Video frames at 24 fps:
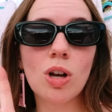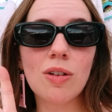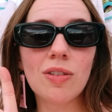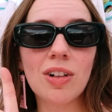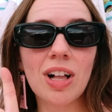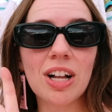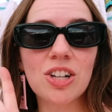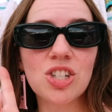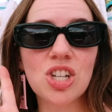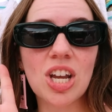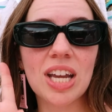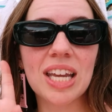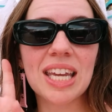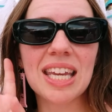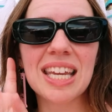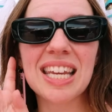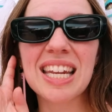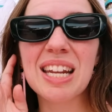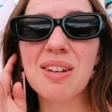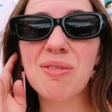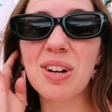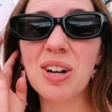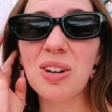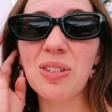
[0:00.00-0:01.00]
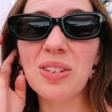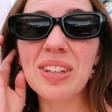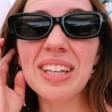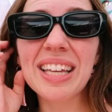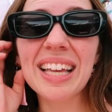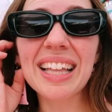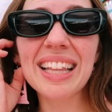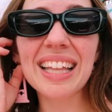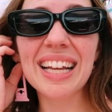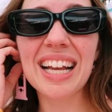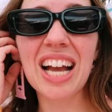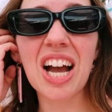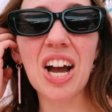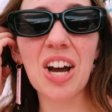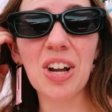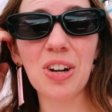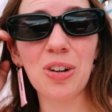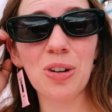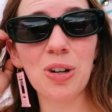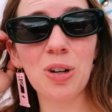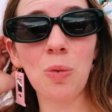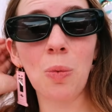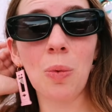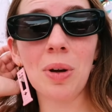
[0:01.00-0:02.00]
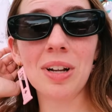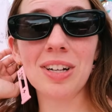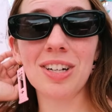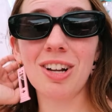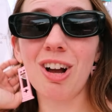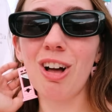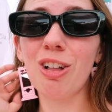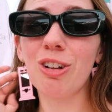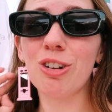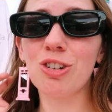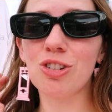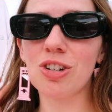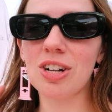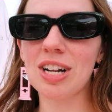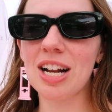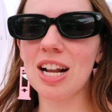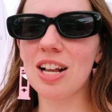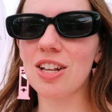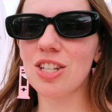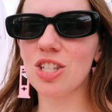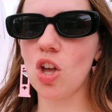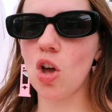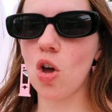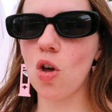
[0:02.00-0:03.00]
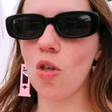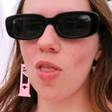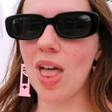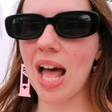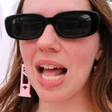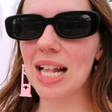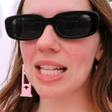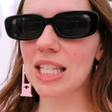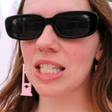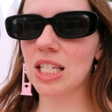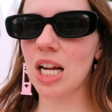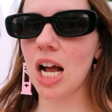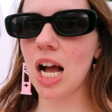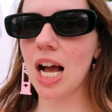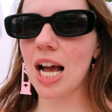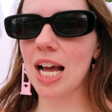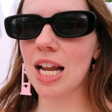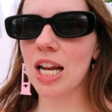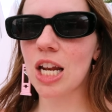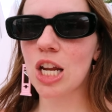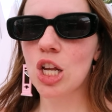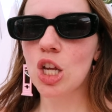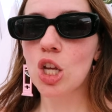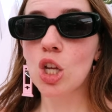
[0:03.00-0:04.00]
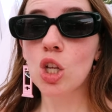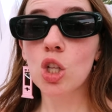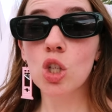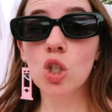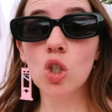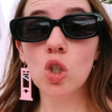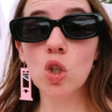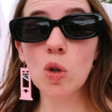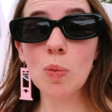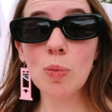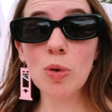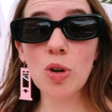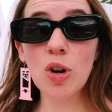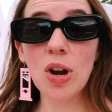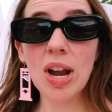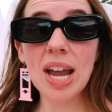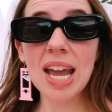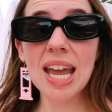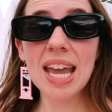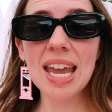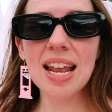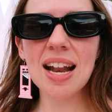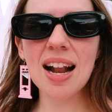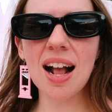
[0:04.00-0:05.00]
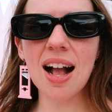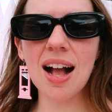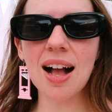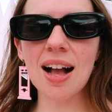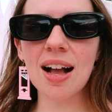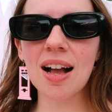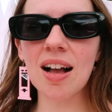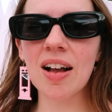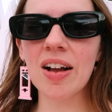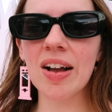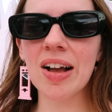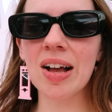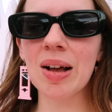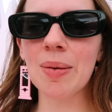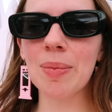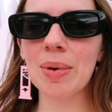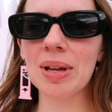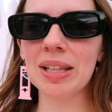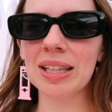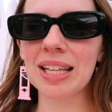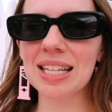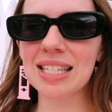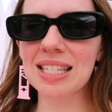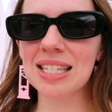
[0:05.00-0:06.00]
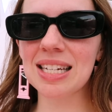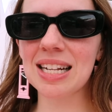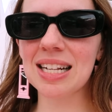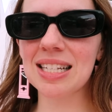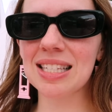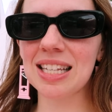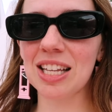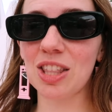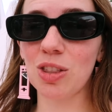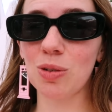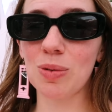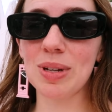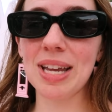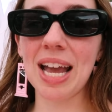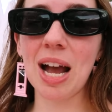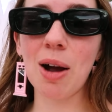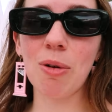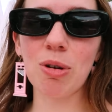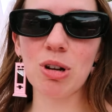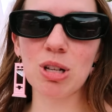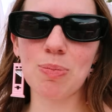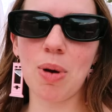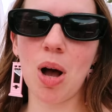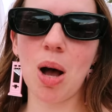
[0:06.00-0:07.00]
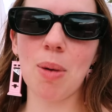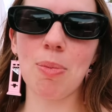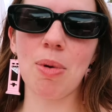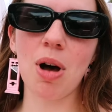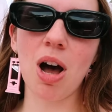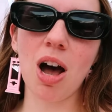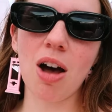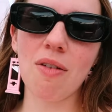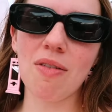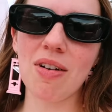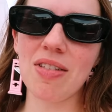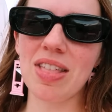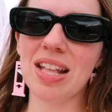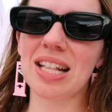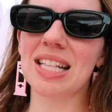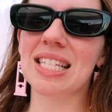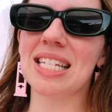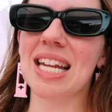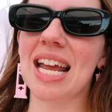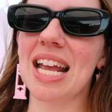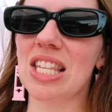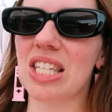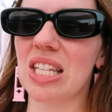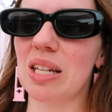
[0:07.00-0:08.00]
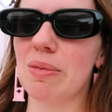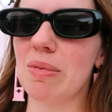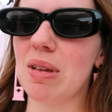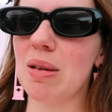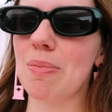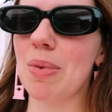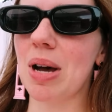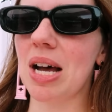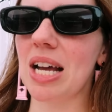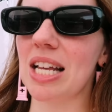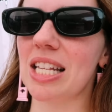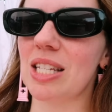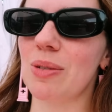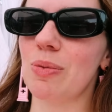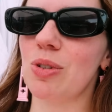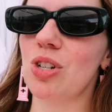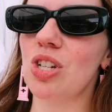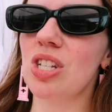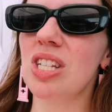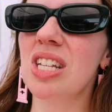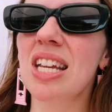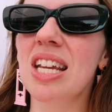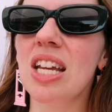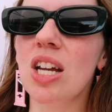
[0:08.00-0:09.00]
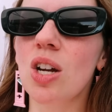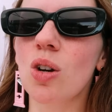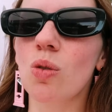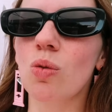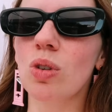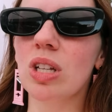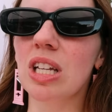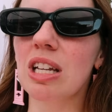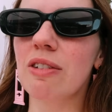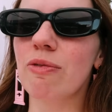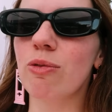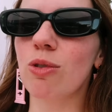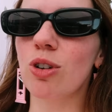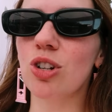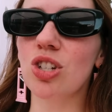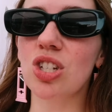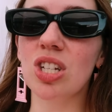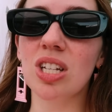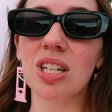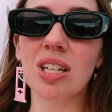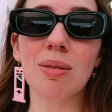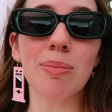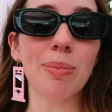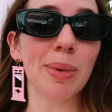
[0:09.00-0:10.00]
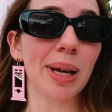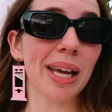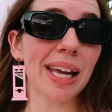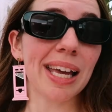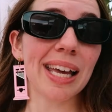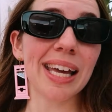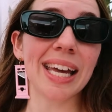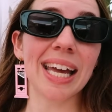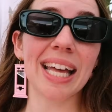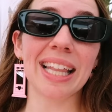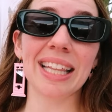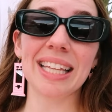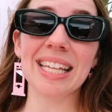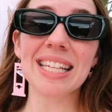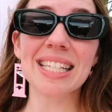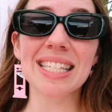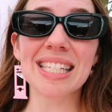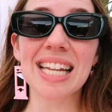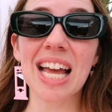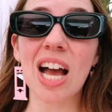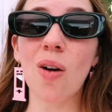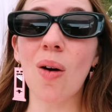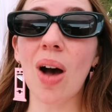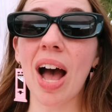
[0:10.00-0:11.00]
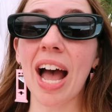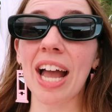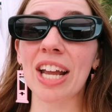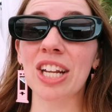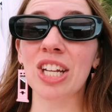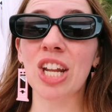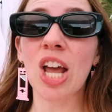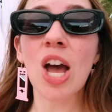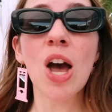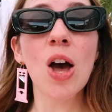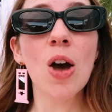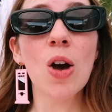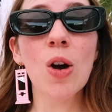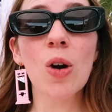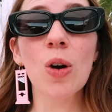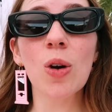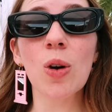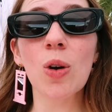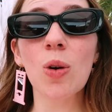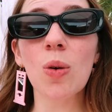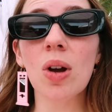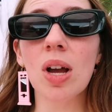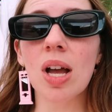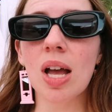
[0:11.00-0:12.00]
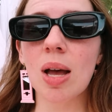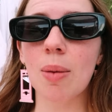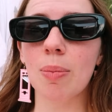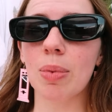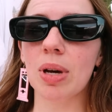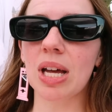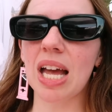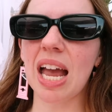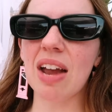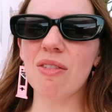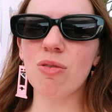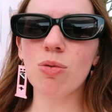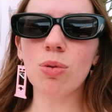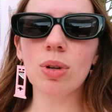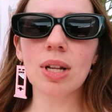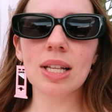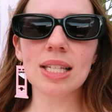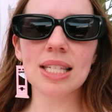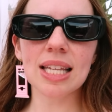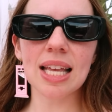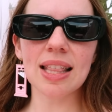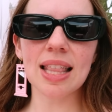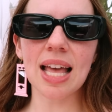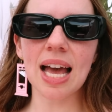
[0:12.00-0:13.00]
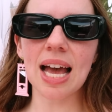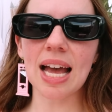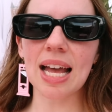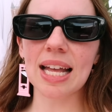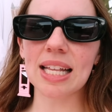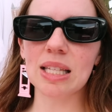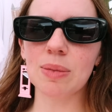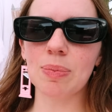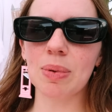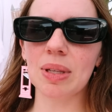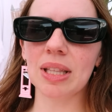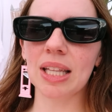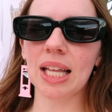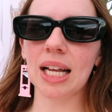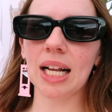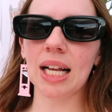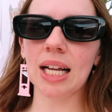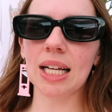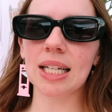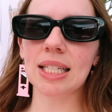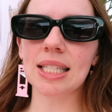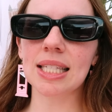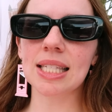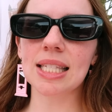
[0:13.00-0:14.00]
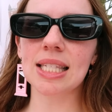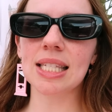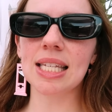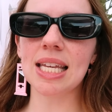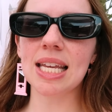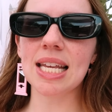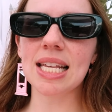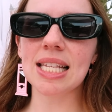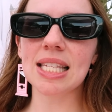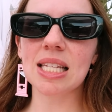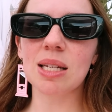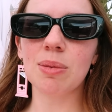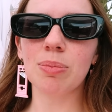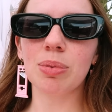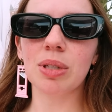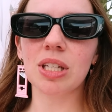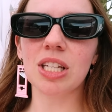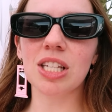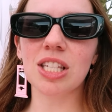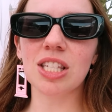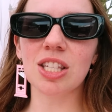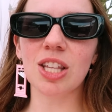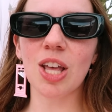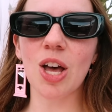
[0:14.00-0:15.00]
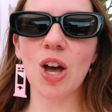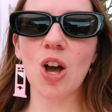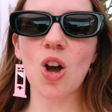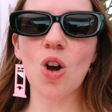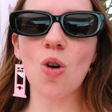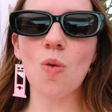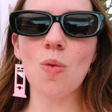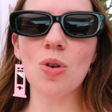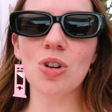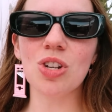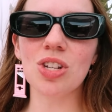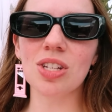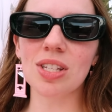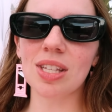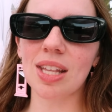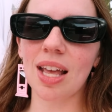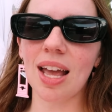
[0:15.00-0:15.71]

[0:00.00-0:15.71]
12 o'clock check-in and we're only at like $101 right now, so that's not super great. Unless the next like 3 hours pop off, I think today it's gonna be a bust, which is really unfortunate, but at least now I know. But everyone has said that it's been like unseasonably slow, which is